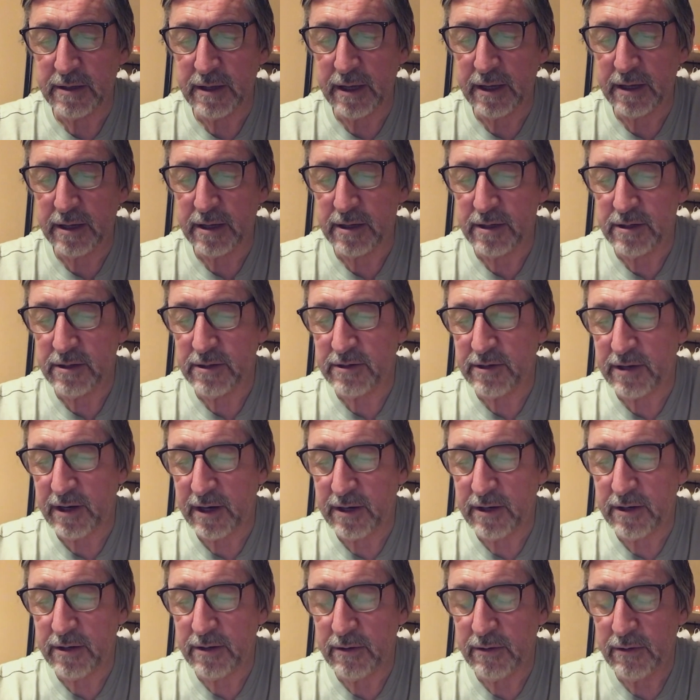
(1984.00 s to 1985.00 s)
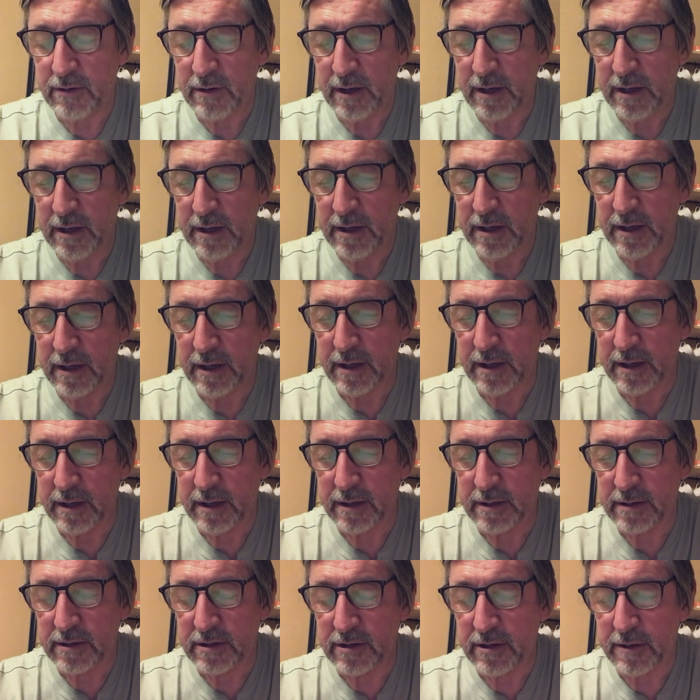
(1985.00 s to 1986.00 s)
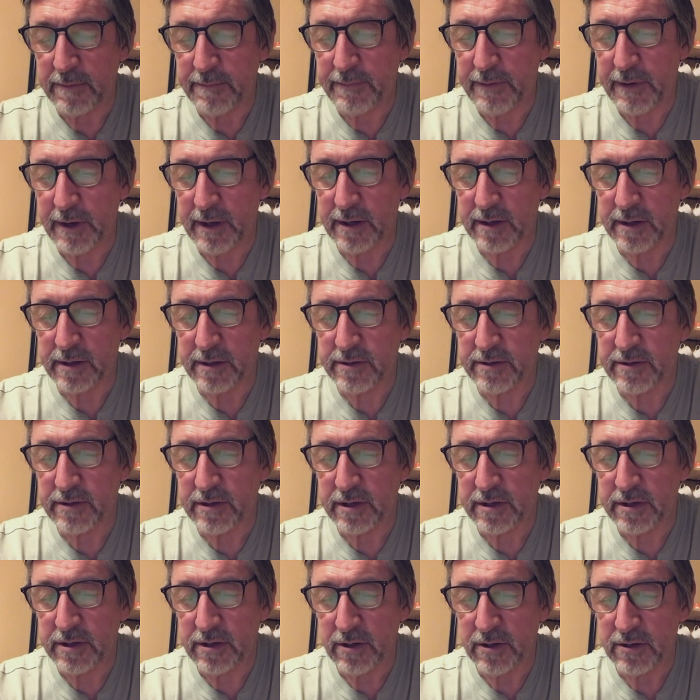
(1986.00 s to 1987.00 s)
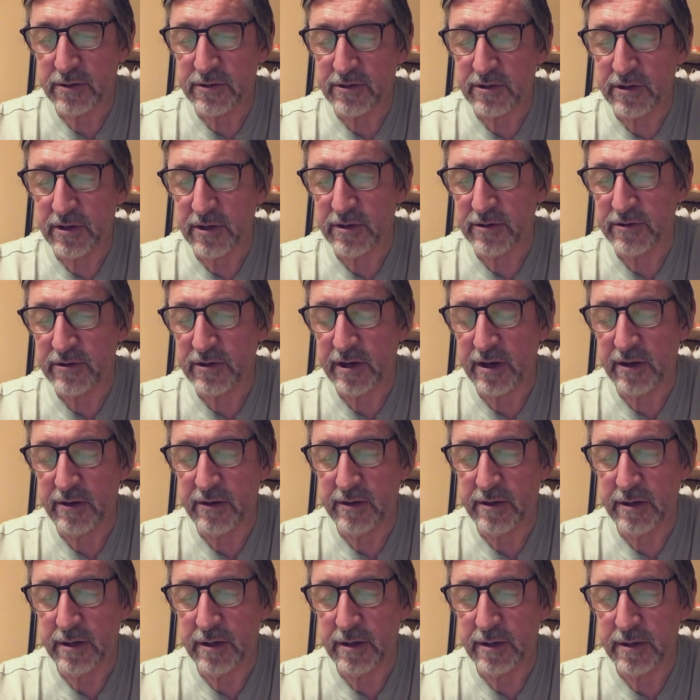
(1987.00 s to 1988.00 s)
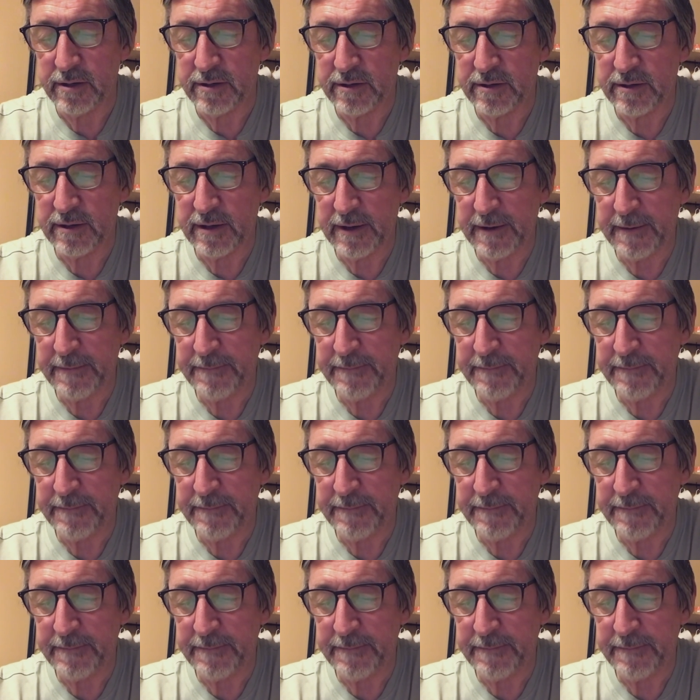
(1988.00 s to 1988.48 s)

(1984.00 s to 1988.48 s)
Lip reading: they continue to build your church here on earth.